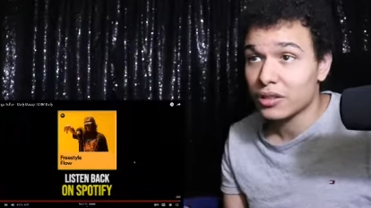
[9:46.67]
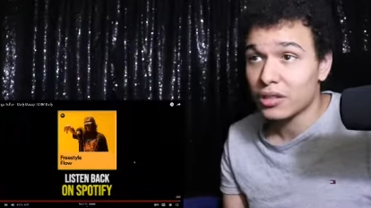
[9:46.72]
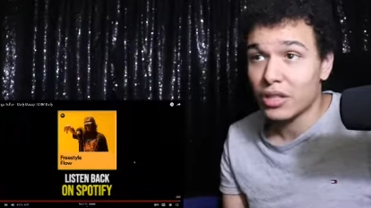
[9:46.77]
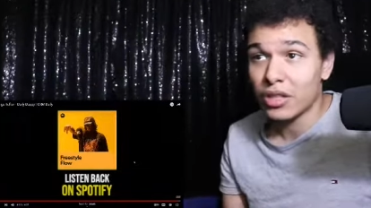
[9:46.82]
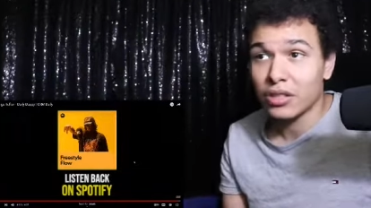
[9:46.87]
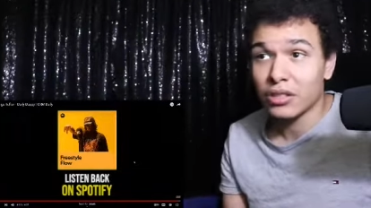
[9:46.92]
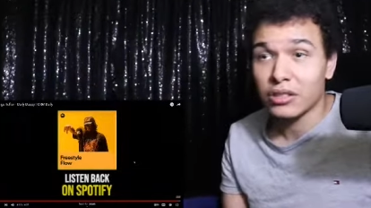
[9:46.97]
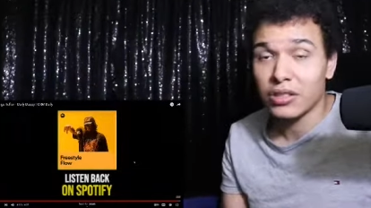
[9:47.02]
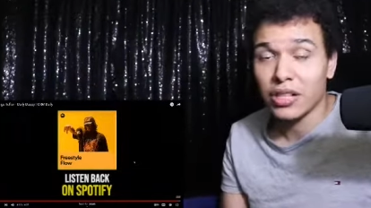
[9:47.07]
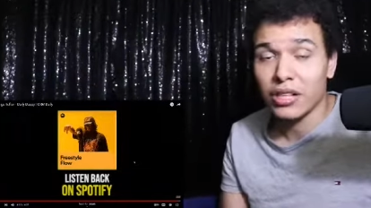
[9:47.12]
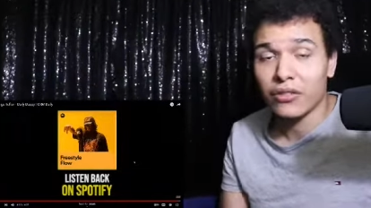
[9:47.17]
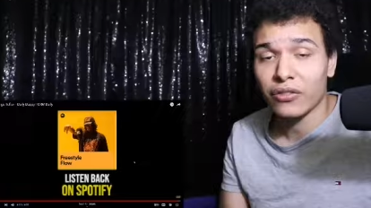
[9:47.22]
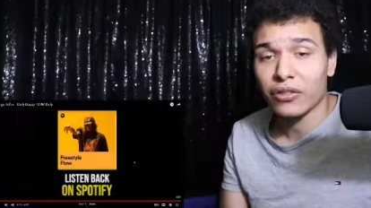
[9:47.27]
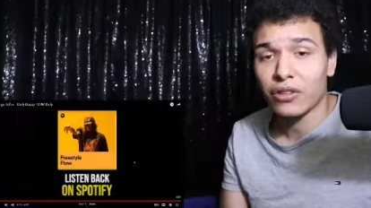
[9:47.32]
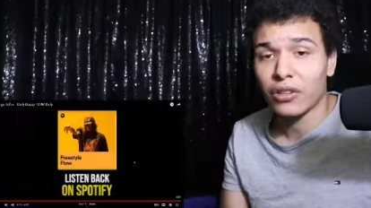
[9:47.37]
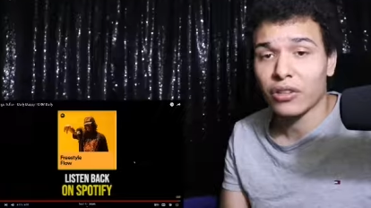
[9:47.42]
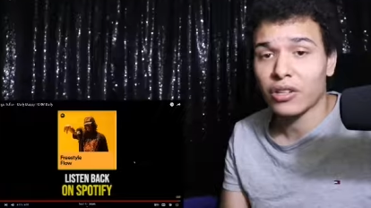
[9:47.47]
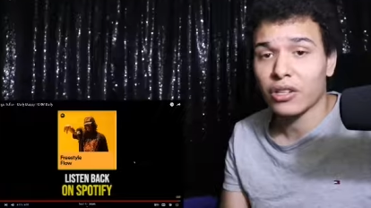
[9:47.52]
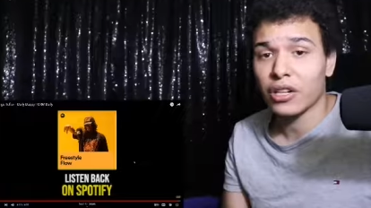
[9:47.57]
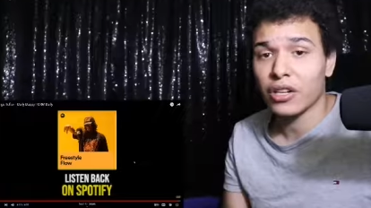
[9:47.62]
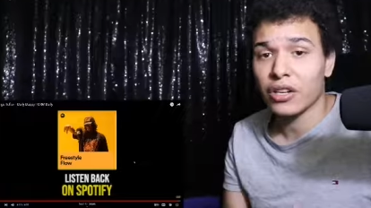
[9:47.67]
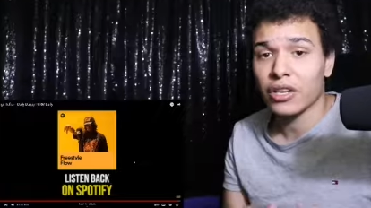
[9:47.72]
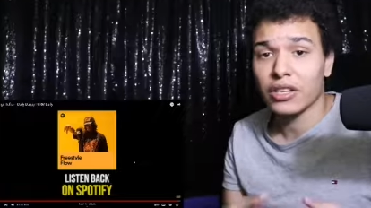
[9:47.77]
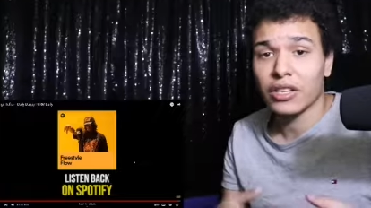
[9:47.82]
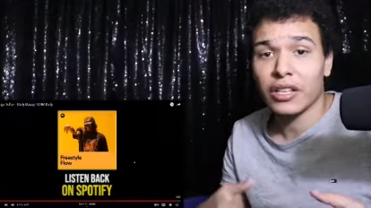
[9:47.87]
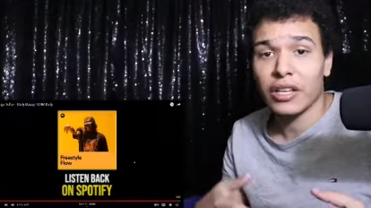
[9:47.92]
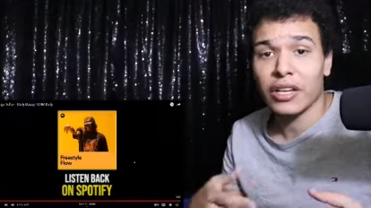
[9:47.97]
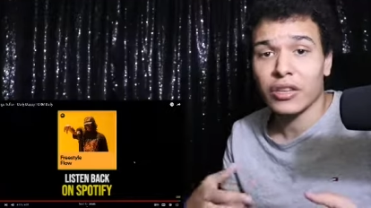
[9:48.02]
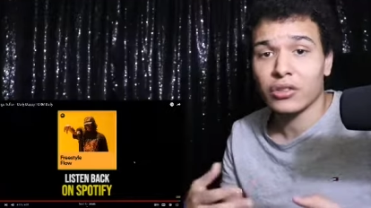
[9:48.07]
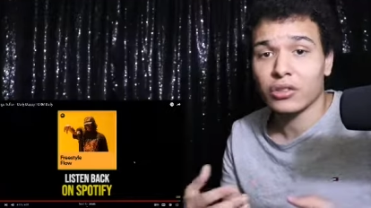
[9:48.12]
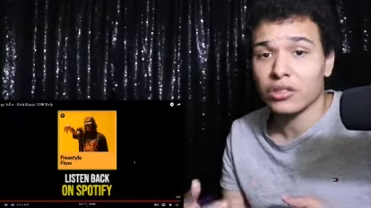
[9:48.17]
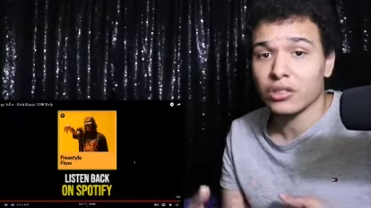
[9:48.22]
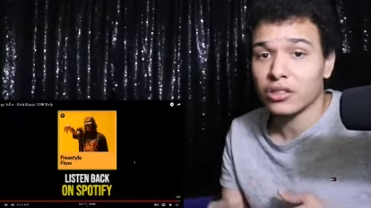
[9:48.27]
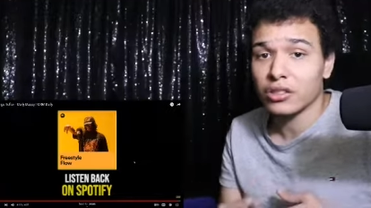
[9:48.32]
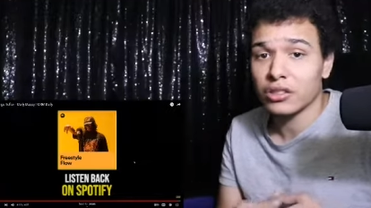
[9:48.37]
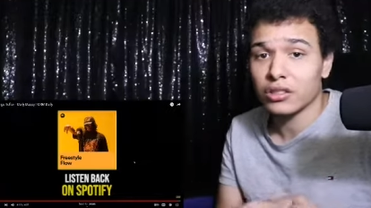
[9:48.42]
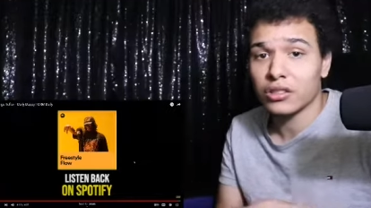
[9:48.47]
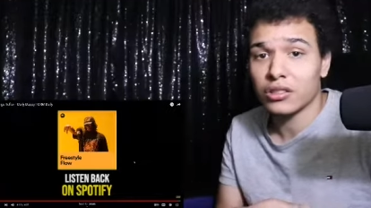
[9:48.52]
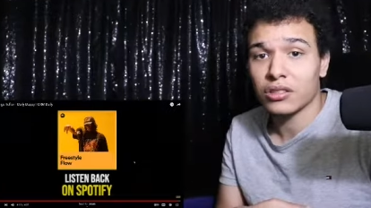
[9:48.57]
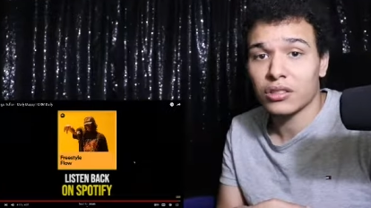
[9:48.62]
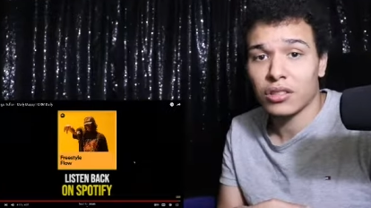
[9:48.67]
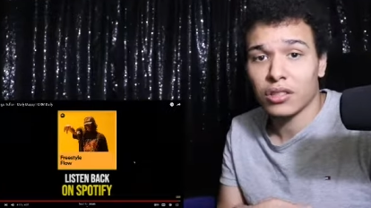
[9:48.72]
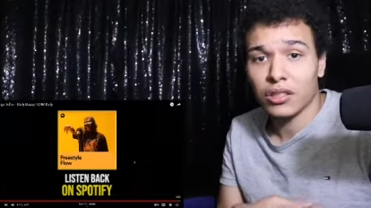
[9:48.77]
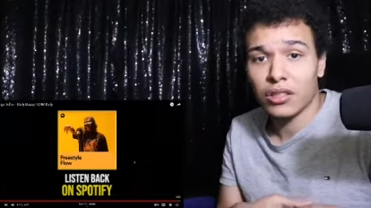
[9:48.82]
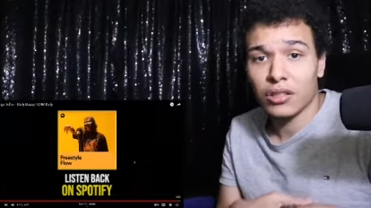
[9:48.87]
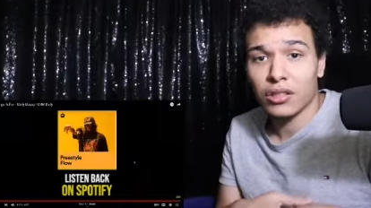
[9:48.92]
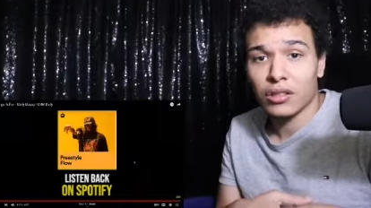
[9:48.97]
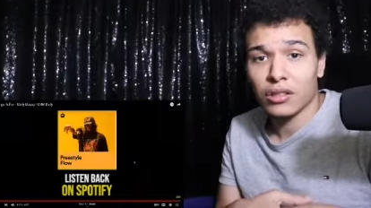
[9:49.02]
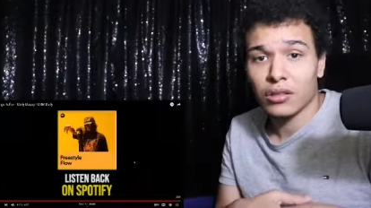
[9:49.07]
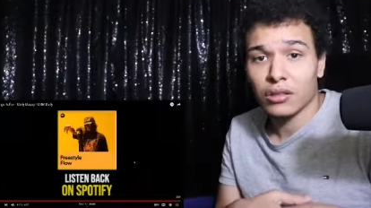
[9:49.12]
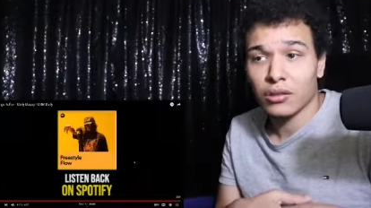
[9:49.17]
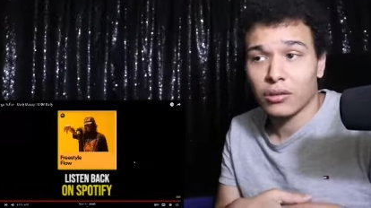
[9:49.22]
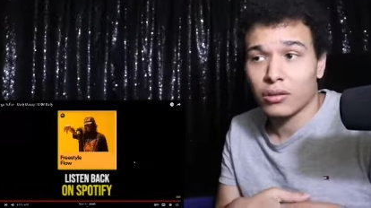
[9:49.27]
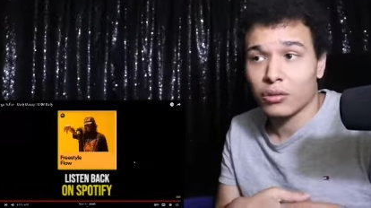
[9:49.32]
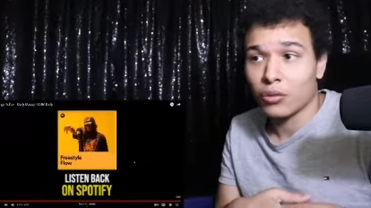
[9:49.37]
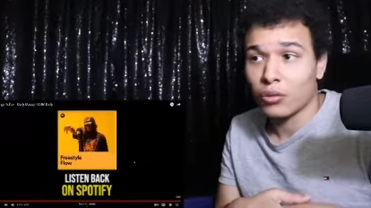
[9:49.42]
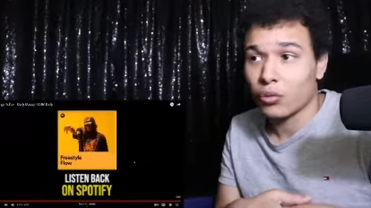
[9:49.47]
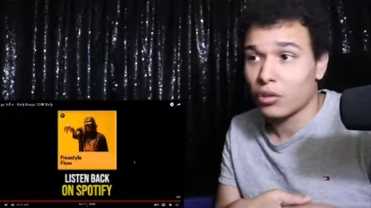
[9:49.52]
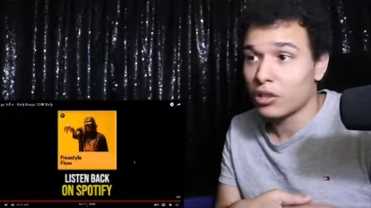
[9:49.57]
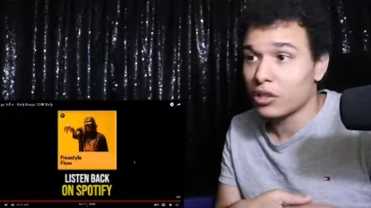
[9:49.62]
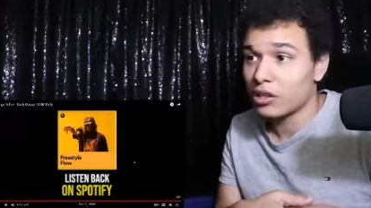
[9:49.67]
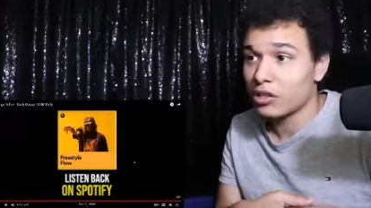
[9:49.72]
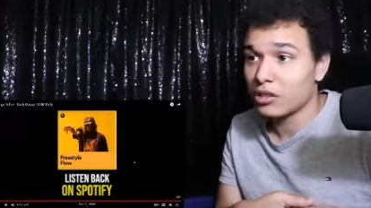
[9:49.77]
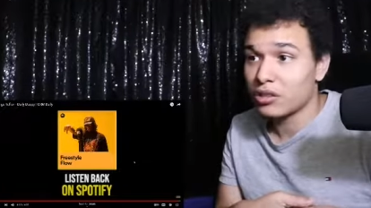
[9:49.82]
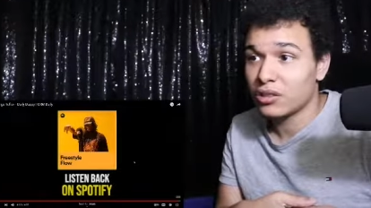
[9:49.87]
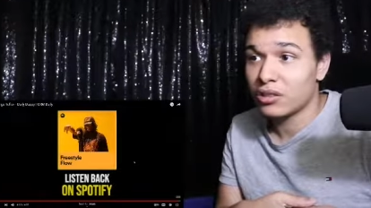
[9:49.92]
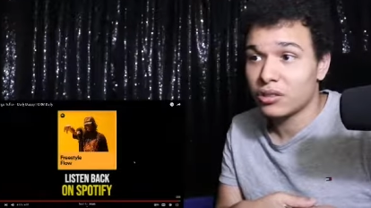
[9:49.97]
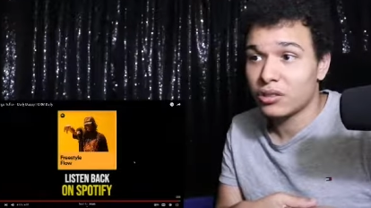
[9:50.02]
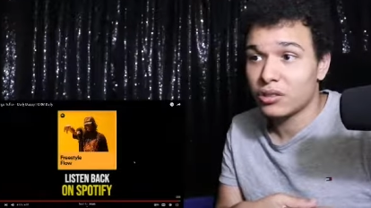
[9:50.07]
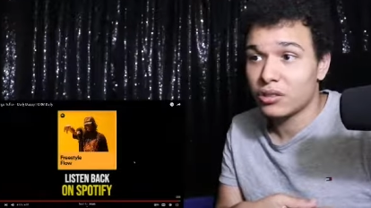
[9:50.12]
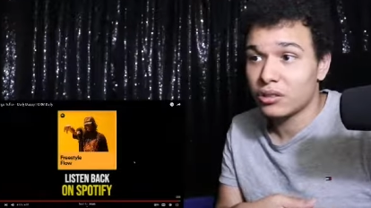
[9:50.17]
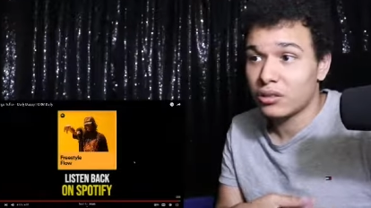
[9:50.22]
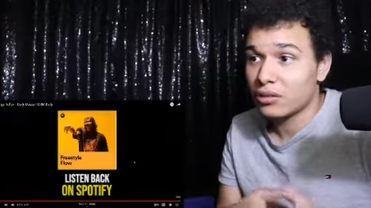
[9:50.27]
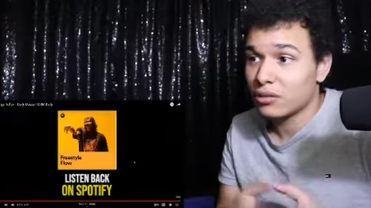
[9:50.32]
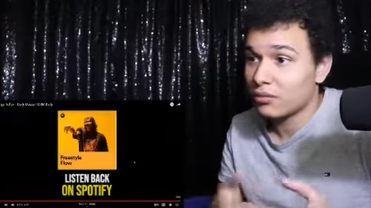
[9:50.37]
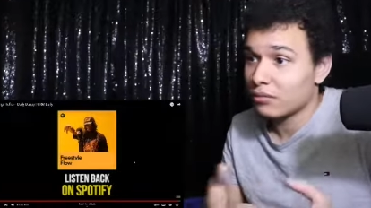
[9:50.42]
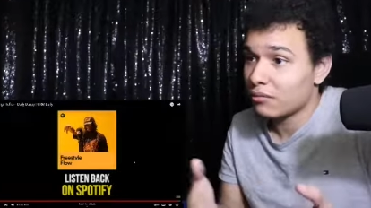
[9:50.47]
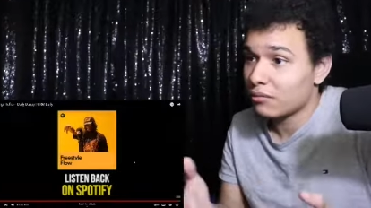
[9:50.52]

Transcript: young Teflon and everything else just really just